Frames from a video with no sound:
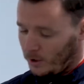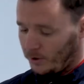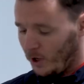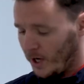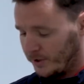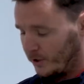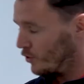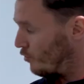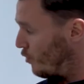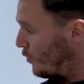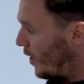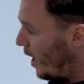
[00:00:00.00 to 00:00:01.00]
nice and
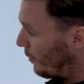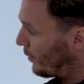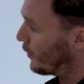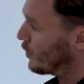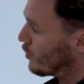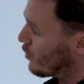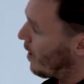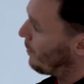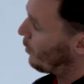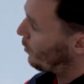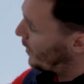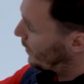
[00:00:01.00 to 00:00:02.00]
screwed up to scrub
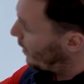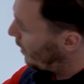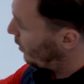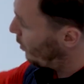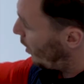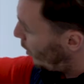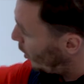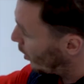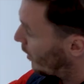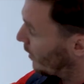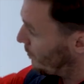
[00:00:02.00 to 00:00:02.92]
the window or